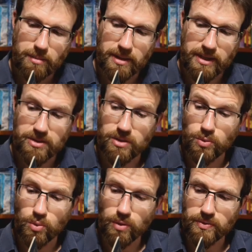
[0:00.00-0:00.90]
But as the
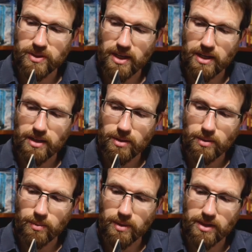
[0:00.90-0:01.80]
dwarfs say,
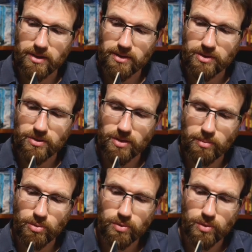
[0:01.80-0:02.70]
where there is trouble,